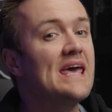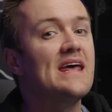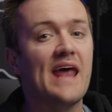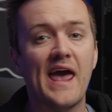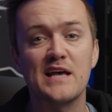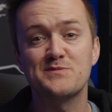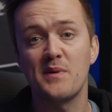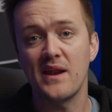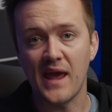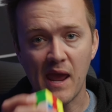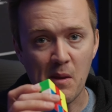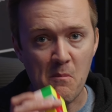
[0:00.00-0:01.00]
It has
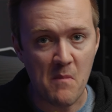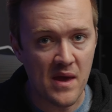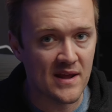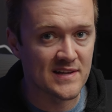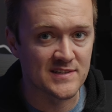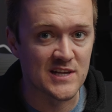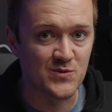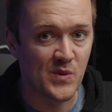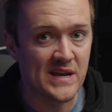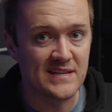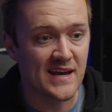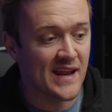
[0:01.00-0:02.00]
been a minute since
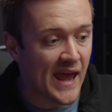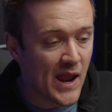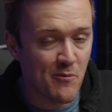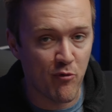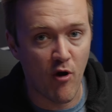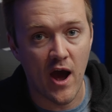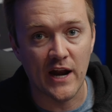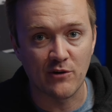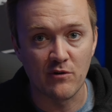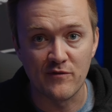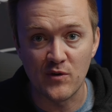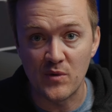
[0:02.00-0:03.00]
we did a
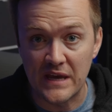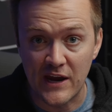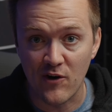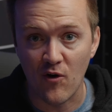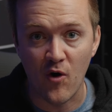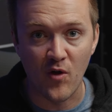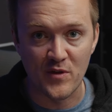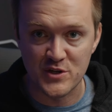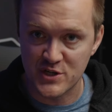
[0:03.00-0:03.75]
product review here on the